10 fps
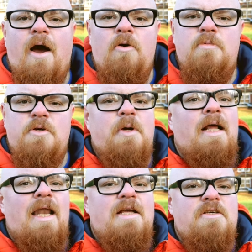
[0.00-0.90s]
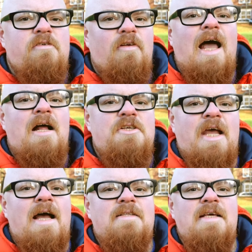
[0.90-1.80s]
be home to a collection of large
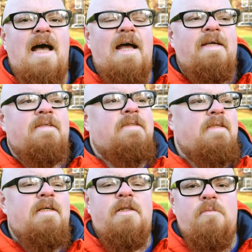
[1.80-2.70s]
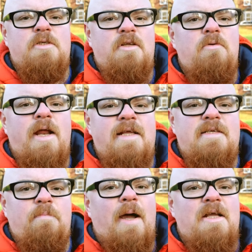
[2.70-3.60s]
cacti that was
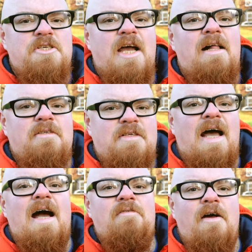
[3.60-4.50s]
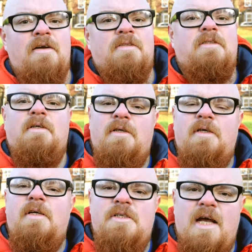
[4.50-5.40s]
donated by a Charles Dara.
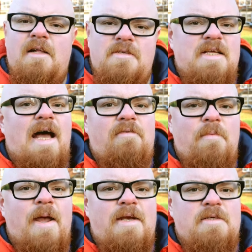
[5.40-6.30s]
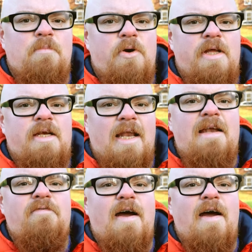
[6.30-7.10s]
Charles Dara made his money in lead